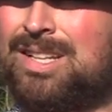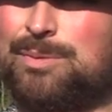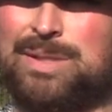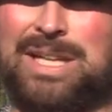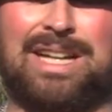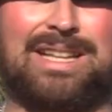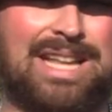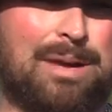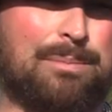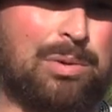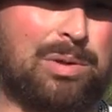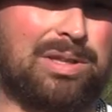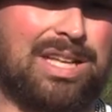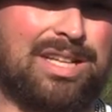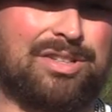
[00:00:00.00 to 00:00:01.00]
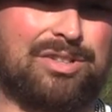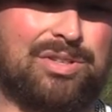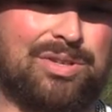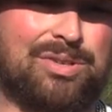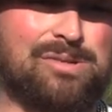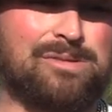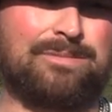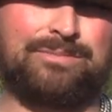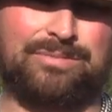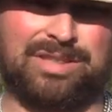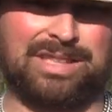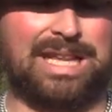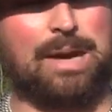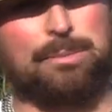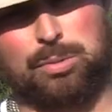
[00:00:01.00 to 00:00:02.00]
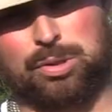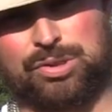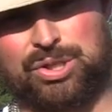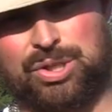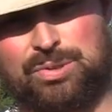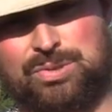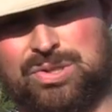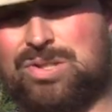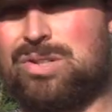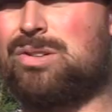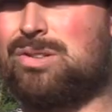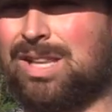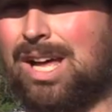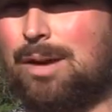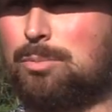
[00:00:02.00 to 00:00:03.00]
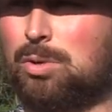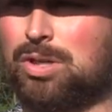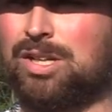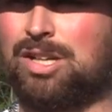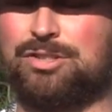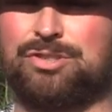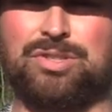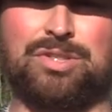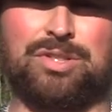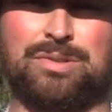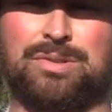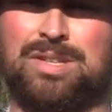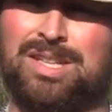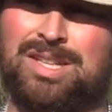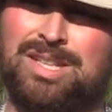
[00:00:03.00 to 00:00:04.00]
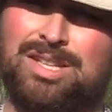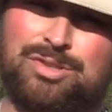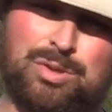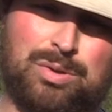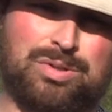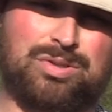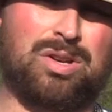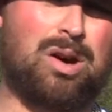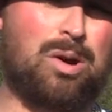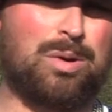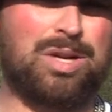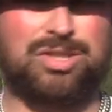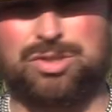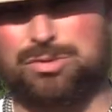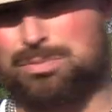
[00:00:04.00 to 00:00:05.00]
We got a lot more lead to do, a lot more chokes to do, a lot more guns to do. So as always,